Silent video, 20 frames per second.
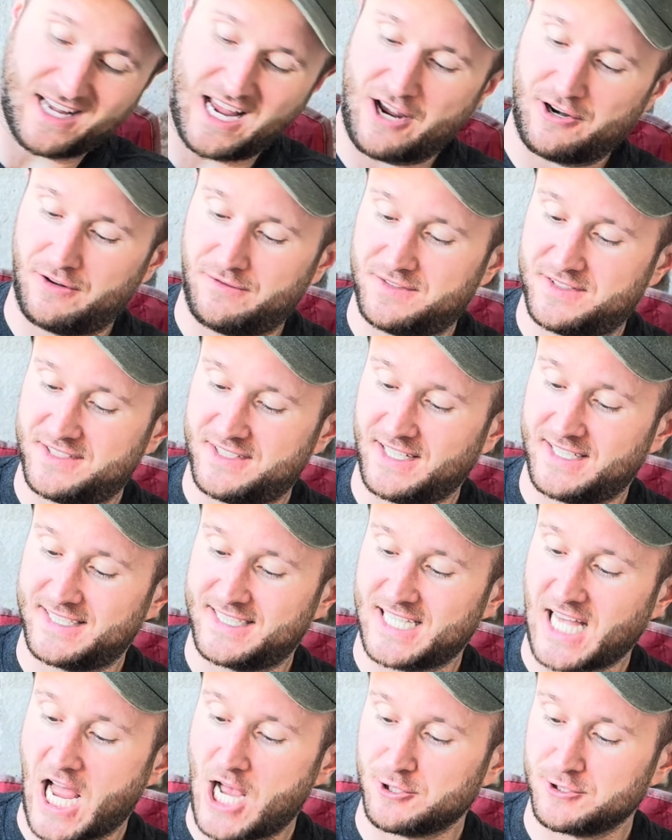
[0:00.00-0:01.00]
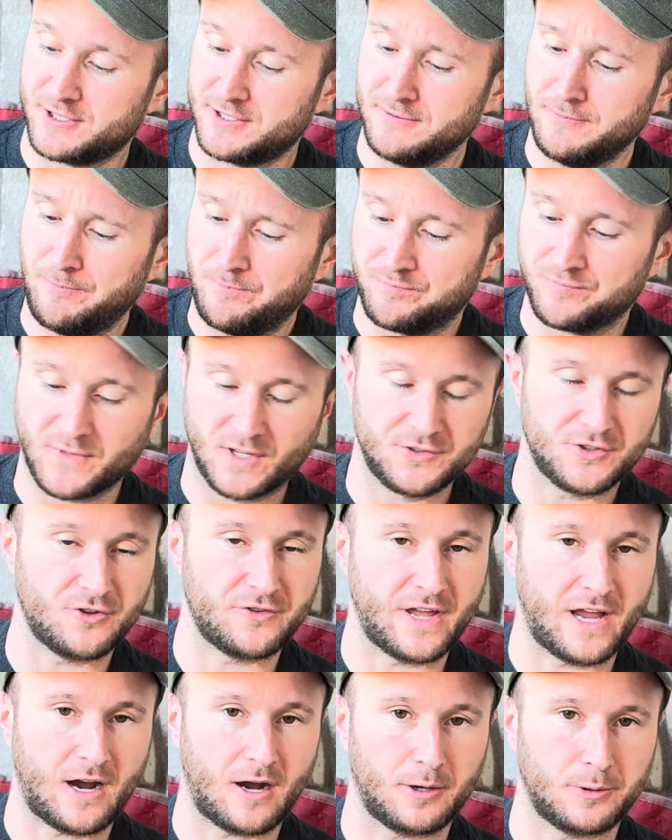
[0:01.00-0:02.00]
out of 6,000. So
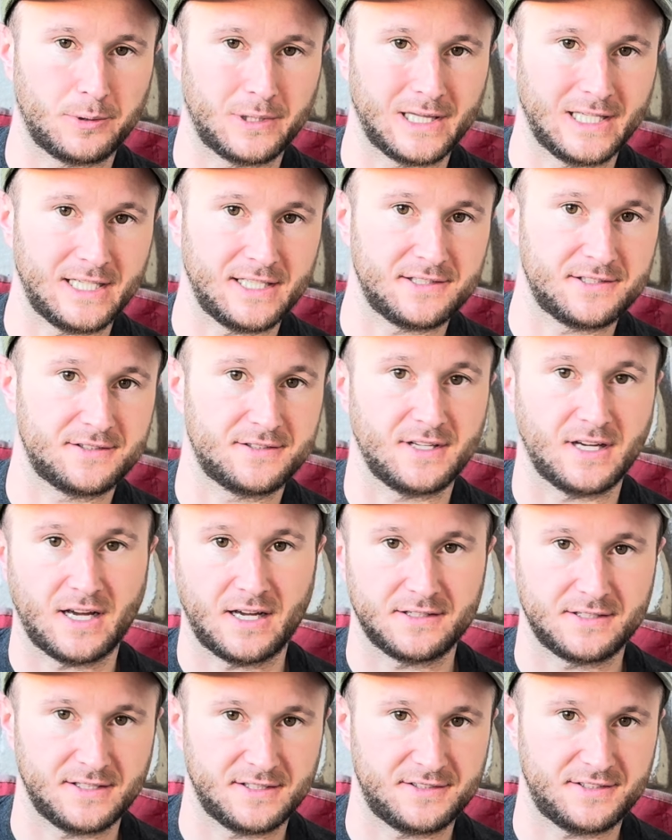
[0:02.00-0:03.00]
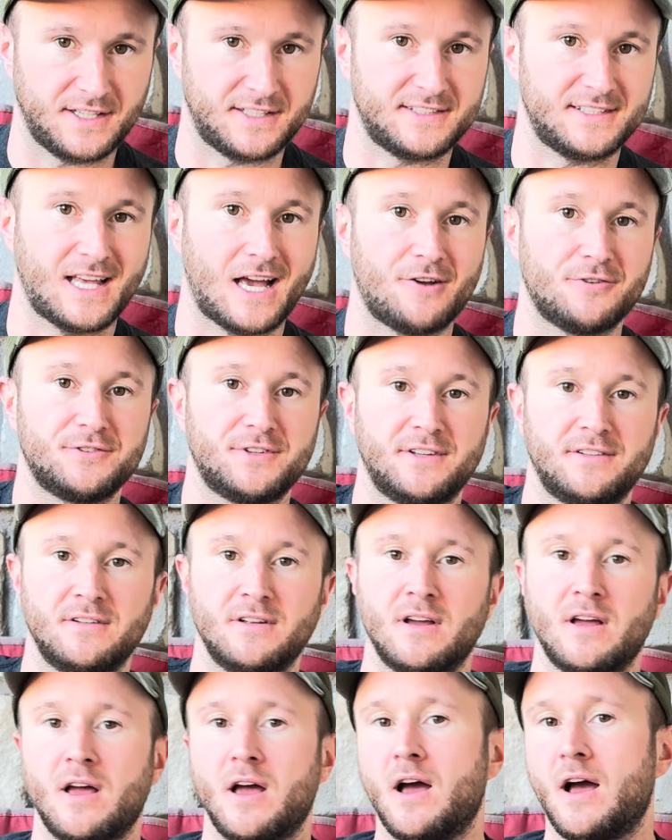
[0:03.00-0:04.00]
they are released to 6,000
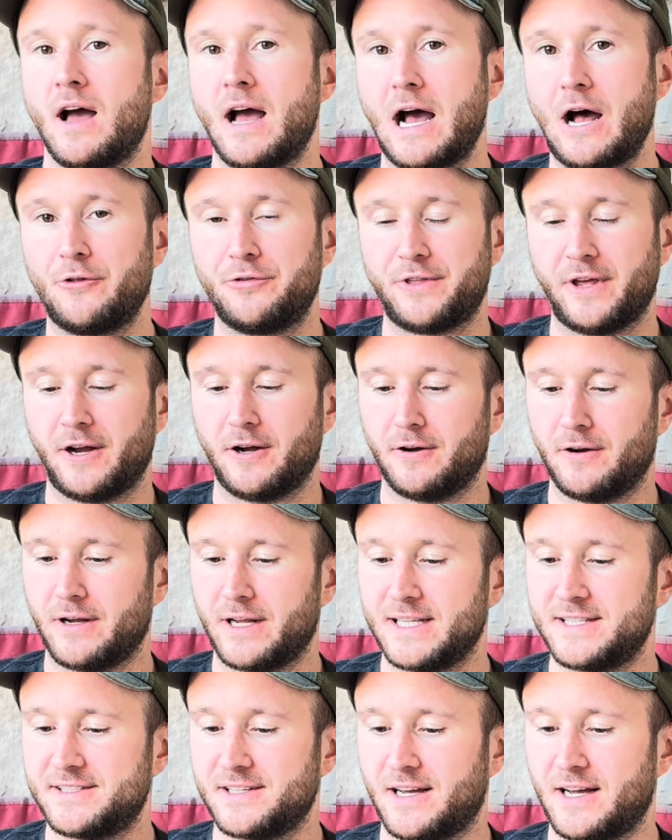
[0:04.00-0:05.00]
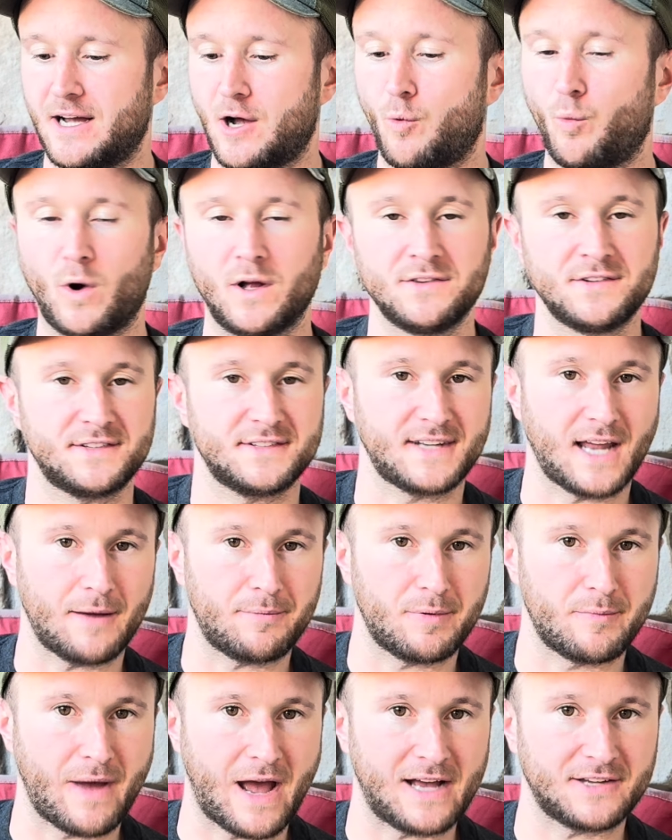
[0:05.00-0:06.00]
out there. It's a
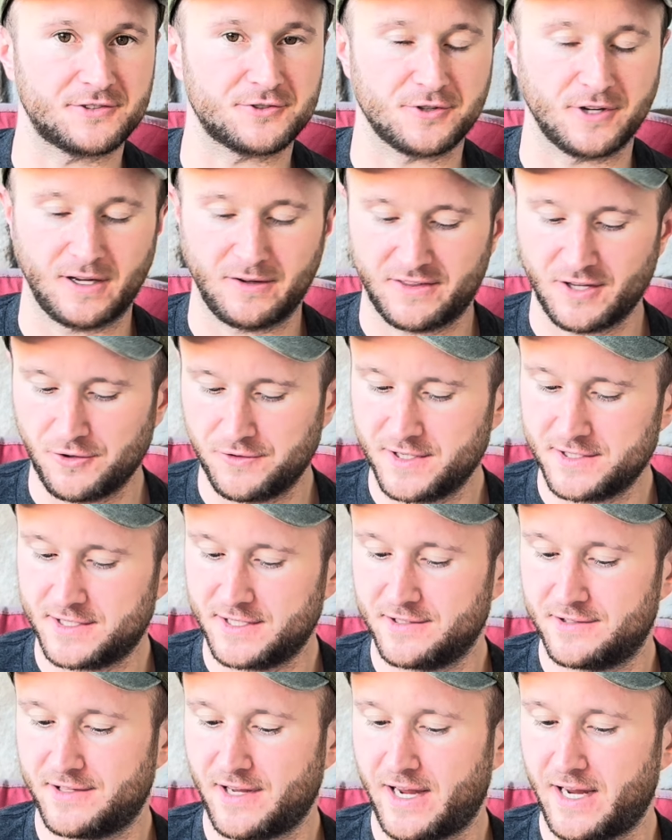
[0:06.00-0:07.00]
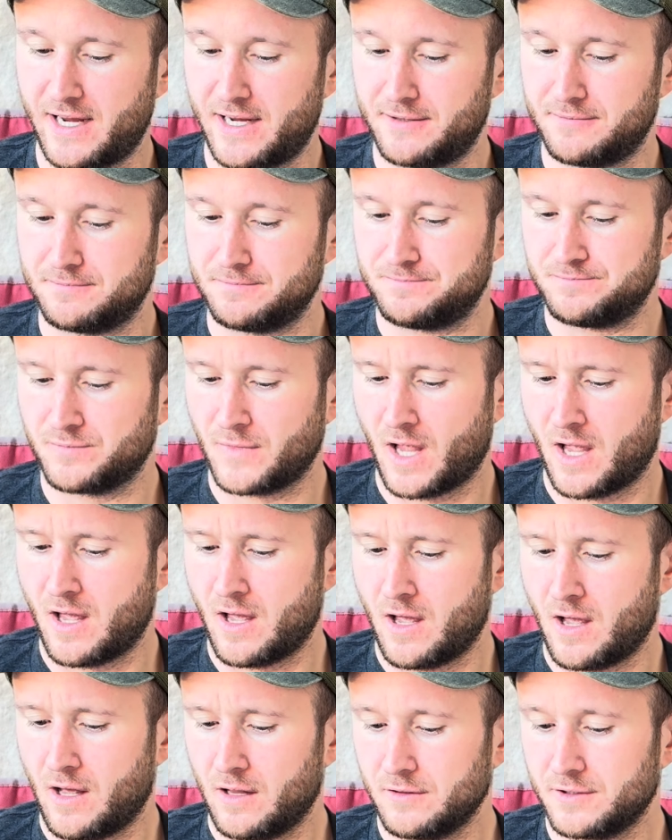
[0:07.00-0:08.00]
one-step mastering, though this is
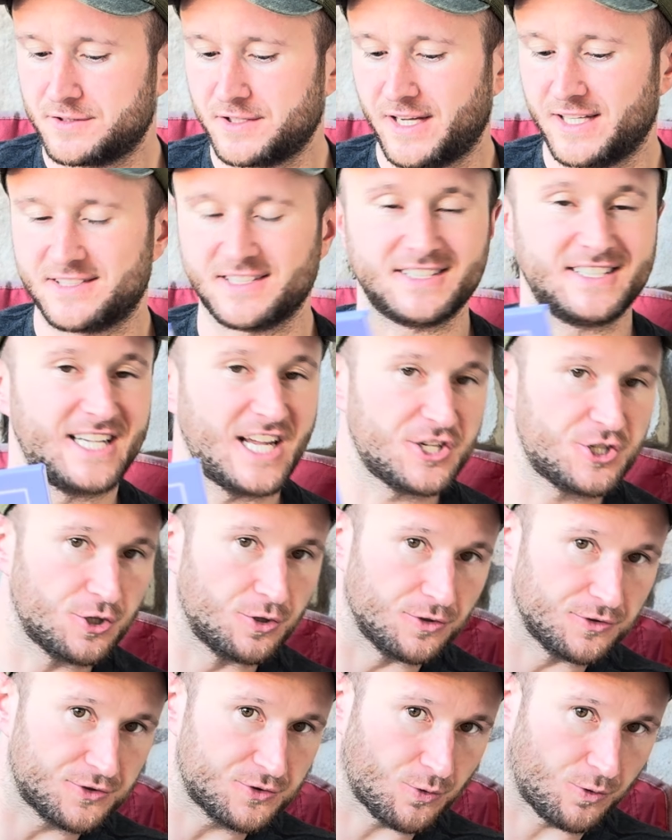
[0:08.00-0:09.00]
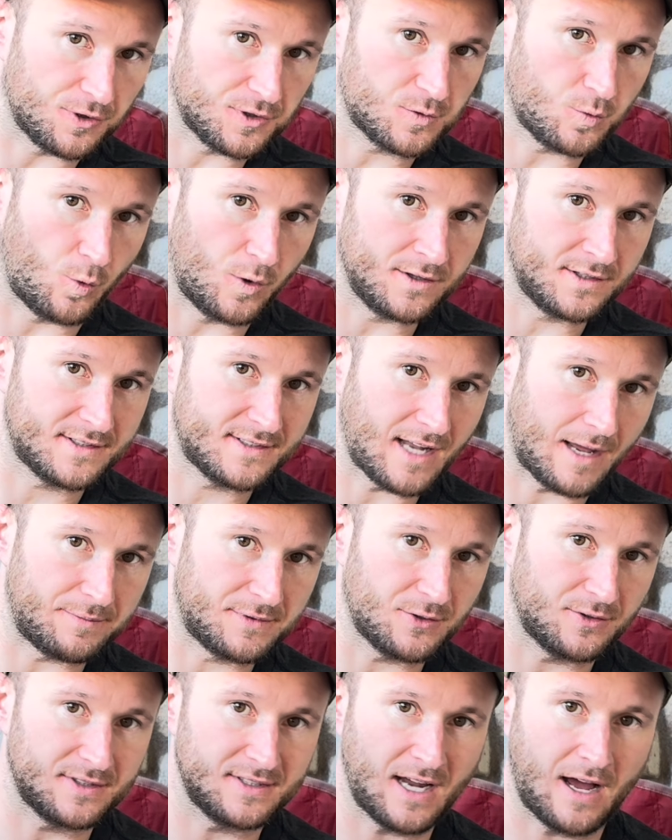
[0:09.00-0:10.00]
looks like it's a digital source one-step,
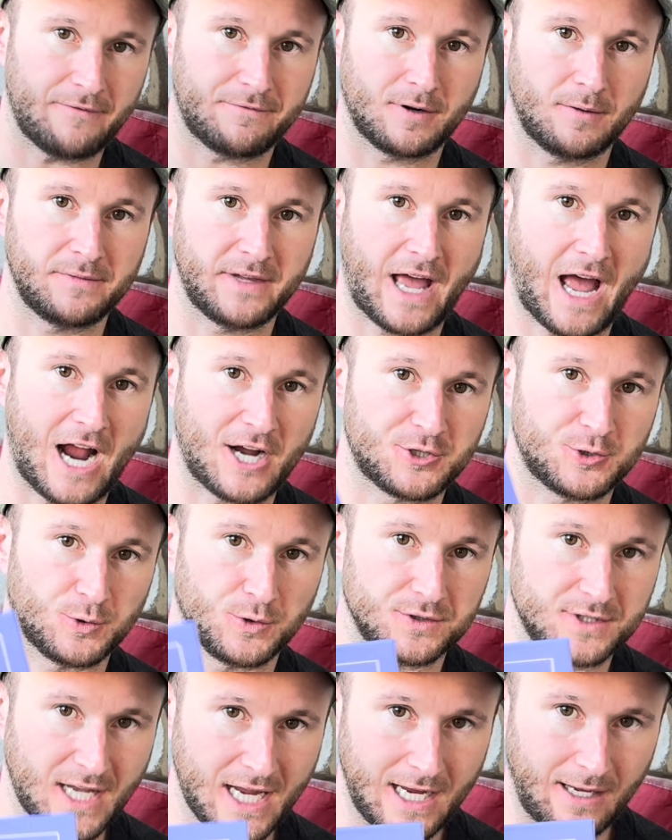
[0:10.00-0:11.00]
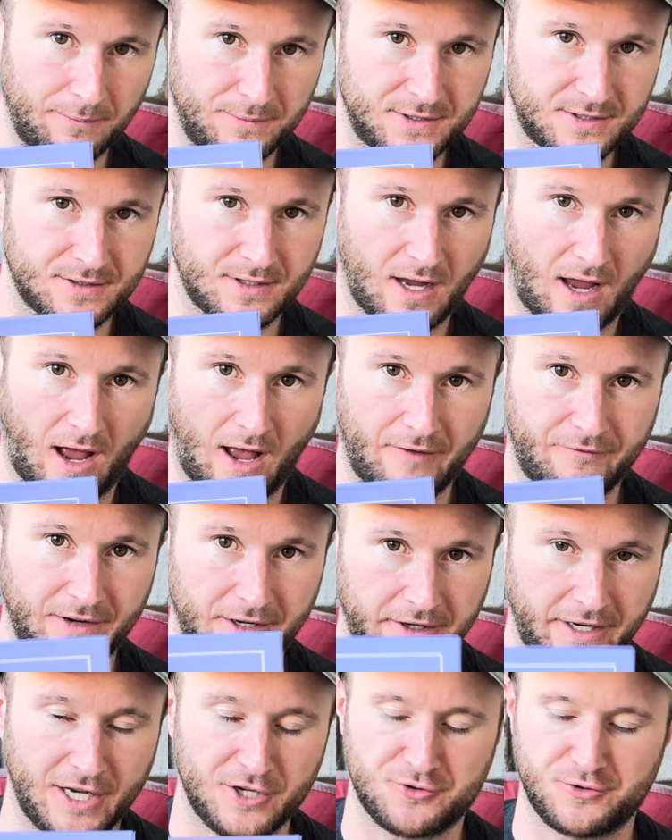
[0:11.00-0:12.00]
so it's not from the actual tapes.
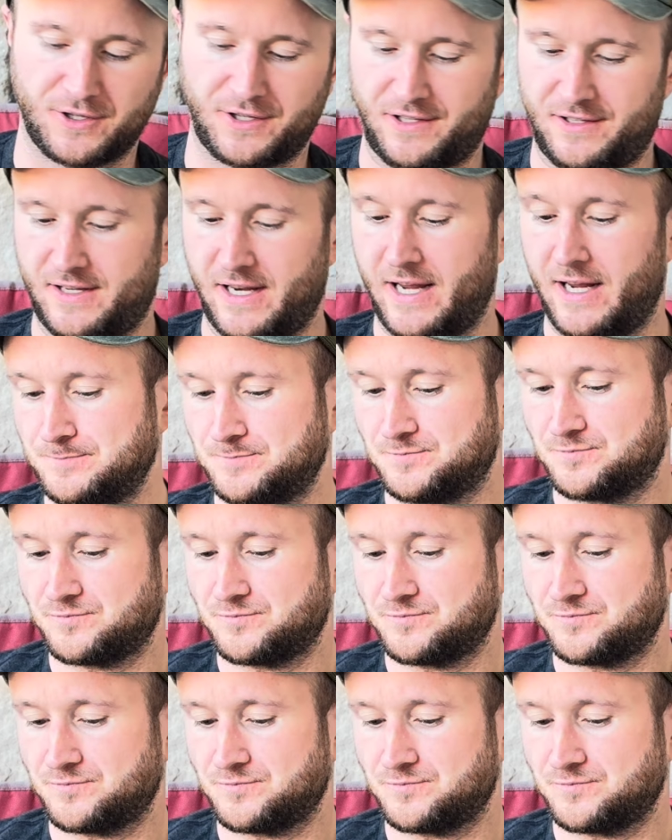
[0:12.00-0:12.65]
Very interesting.